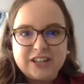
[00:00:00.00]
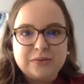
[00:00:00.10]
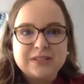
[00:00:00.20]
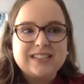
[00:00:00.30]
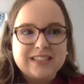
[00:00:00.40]

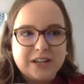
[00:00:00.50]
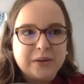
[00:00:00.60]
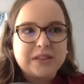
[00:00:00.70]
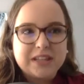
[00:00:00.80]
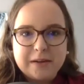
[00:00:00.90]
you
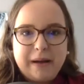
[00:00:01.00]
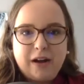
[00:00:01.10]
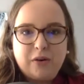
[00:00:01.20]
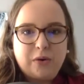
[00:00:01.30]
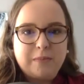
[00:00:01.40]
still think
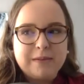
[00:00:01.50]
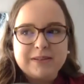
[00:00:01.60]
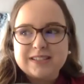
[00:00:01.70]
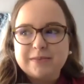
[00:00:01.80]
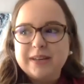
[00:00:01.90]
about, or
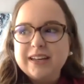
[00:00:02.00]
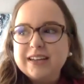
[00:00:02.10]
maybe some